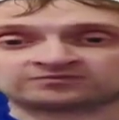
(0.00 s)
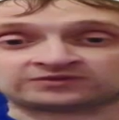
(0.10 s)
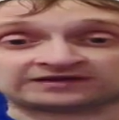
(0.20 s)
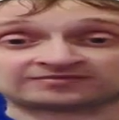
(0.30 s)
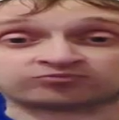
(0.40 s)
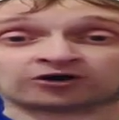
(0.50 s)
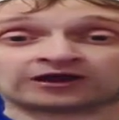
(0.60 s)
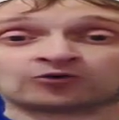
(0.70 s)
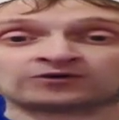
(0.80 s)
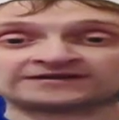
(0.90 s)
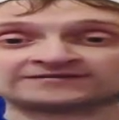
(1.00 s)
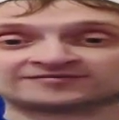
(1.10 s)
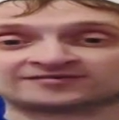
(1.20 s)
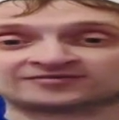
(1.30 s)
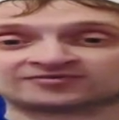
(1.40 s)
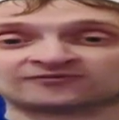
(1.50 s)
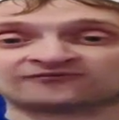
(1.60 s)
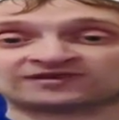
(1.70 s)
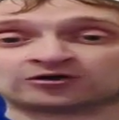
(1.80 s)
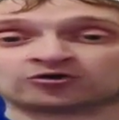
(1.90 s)
They exploited our weaknesses,
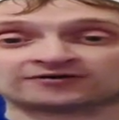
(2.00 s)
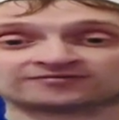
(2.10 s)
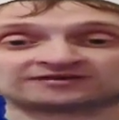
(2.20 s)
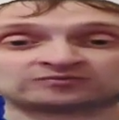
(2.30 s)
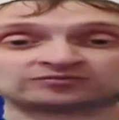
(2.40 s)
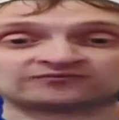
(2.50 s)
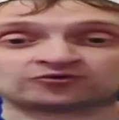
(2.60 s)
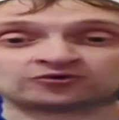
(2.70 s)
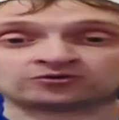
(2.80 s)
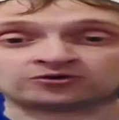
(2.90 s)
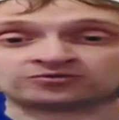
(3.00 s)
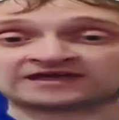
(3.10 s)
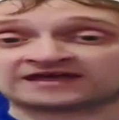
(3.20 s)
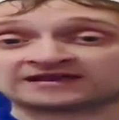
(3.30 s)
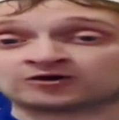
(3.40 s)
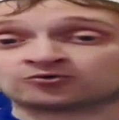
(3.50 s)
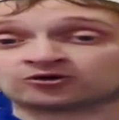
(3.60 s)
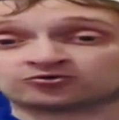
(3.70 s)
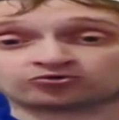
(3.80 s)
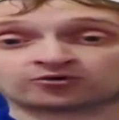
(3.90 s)
something that a lot of teams have done, and they're now
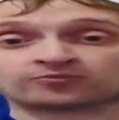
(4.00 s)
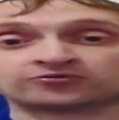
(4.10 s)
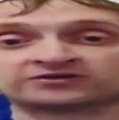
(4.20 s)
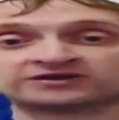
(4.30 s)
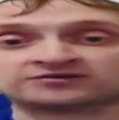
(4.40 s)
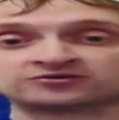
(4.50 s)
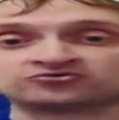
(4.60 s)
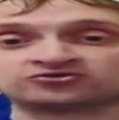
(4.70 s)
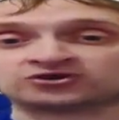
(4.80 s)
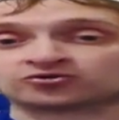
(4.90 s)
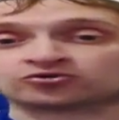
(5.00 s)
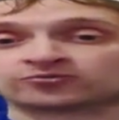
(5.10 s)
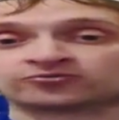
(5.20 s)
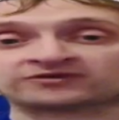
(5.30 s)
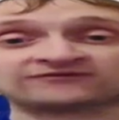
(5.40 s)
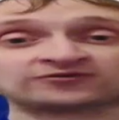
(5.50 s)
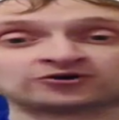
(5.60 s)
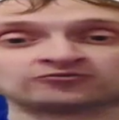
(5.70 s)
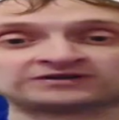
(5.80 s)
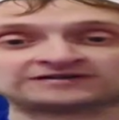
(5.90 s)
top of the league, and you're not top of the league for
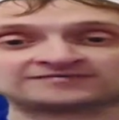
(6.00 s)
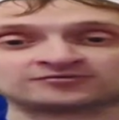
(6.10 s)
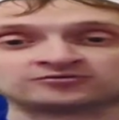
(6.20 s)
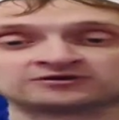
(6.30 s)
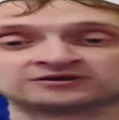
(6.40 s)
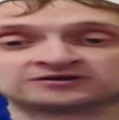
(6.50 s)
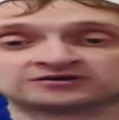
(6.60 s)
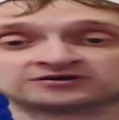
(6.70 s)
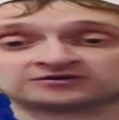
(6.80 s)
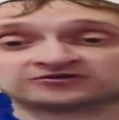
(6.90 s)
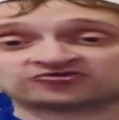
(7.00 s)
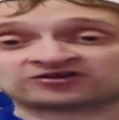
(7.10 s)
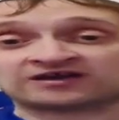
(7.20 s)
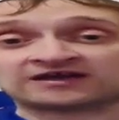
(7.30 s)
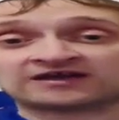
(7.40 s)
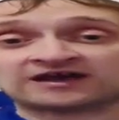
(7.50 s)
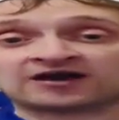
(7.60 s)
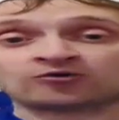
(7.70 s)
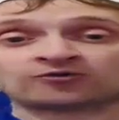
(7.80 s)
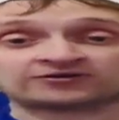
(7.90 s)
no reason this year.
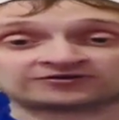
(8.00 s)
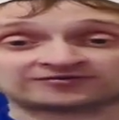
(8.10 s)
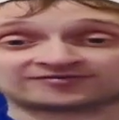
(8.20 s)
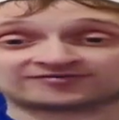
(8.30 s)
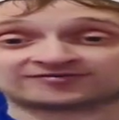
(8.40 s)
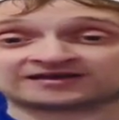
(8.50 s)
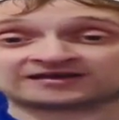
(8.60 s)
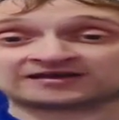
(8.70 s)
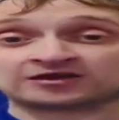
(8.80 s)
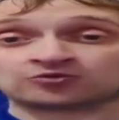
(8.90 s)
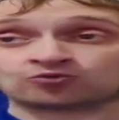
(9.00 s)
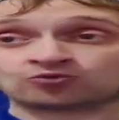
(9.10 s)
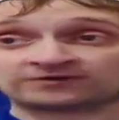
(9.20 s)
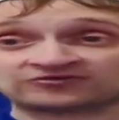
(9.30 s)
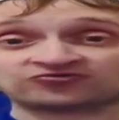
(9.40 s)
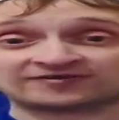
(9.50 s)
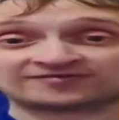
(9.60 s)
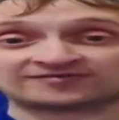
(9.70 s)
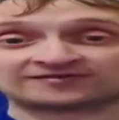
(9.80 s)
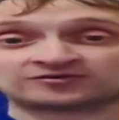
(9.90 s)
How long they can sustain it will be
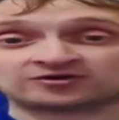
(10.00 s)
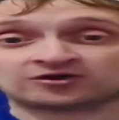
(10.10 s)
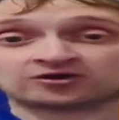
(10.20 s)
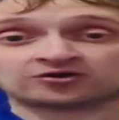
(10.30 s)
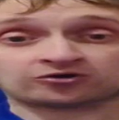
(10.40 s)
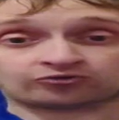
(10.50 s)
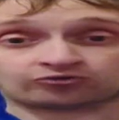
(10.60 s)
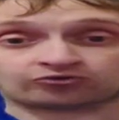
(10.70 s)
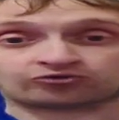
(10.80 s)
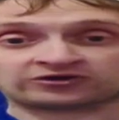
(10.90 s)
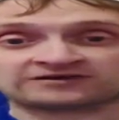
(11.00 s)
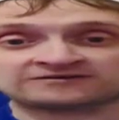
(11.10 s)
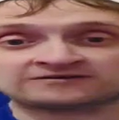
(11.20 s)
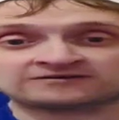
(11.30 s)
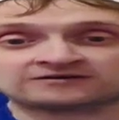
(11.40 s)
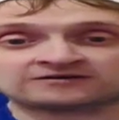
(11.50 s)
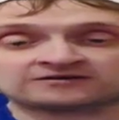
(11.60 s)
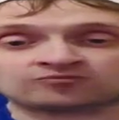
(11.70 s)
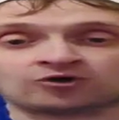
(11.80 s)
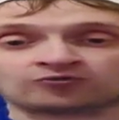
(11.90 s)
interesting to see.
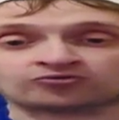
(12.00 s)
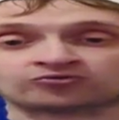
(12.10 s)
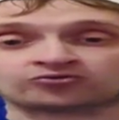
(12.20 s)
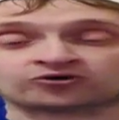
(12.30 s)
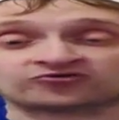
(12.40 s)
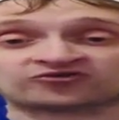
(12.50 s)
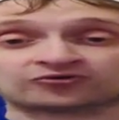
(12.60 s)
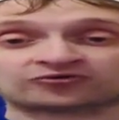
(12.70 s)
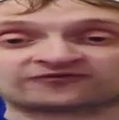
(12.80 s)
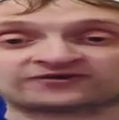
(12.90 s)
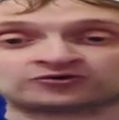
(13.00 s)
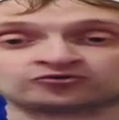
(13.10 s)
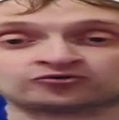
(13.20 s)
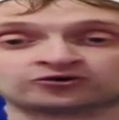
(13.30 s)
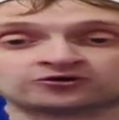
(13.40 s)
But obviously we saw Chesterfield